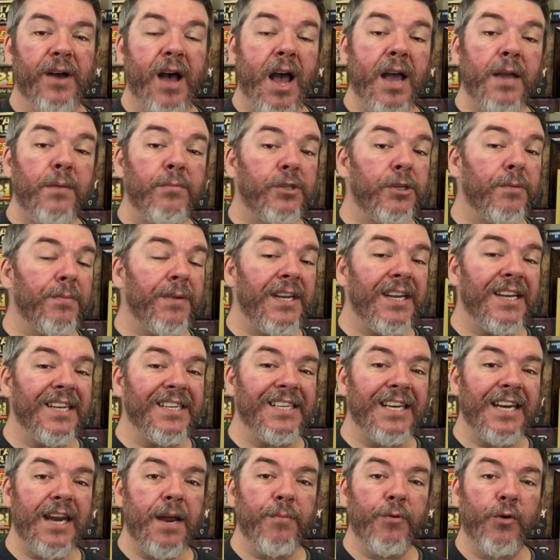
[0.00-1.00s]
I'm Jimmy,
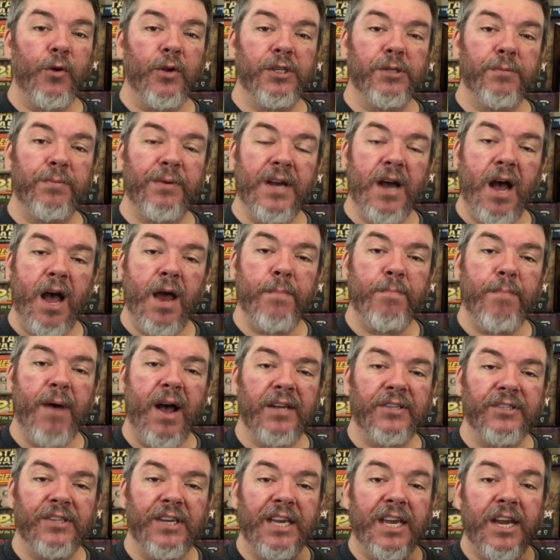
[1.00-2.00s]
and today I'm going to be
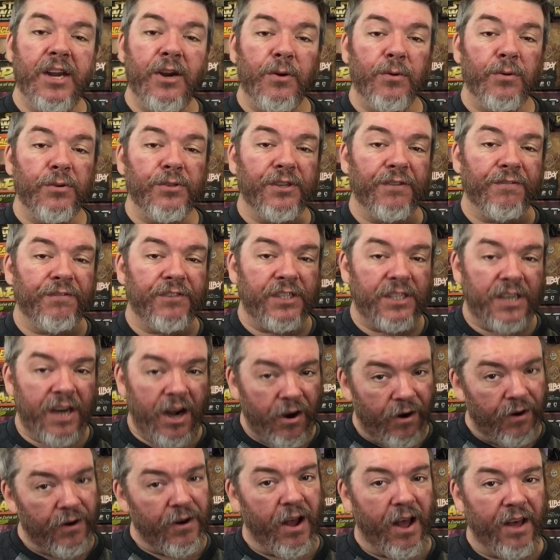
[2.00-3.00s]
unboxing Heroes of
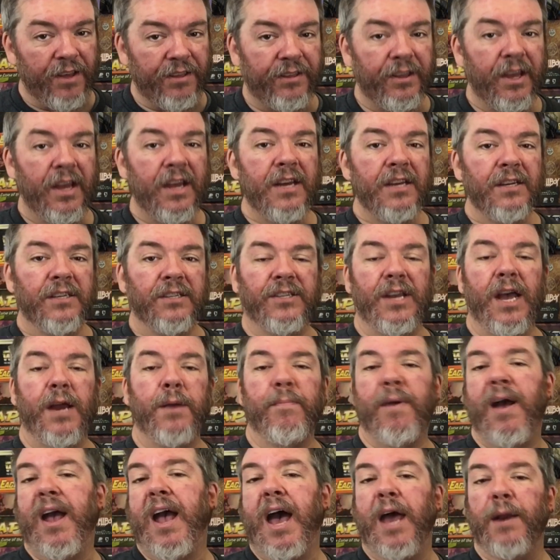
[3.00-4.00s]
Terrinoth,
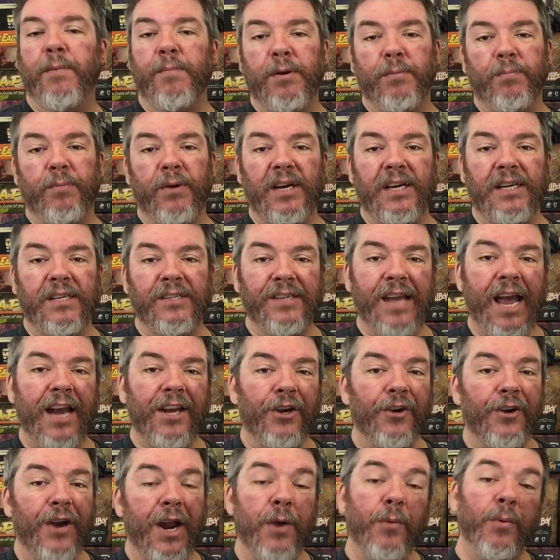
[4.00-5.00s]
designed by Adam and Brady
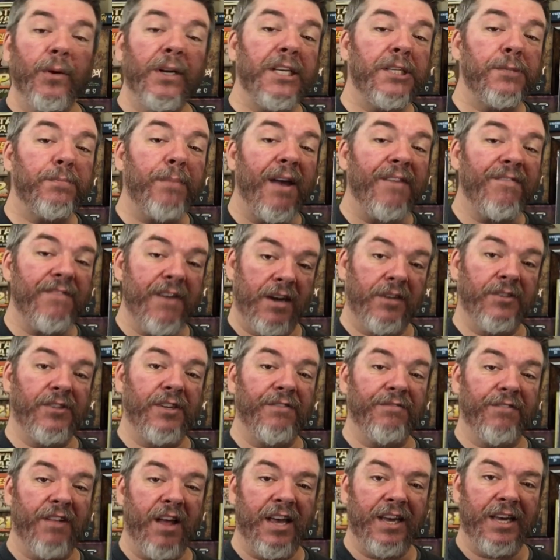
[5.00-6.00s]
Sadler and released by
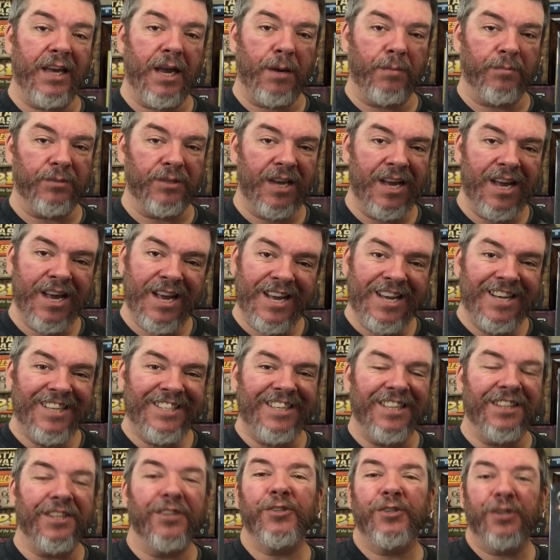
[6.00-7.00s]
Fantasy Flight Games.
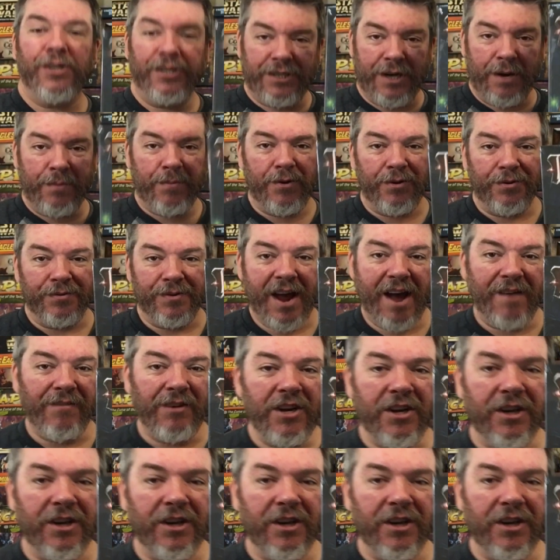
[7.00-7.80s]
Let's get this to the table and have a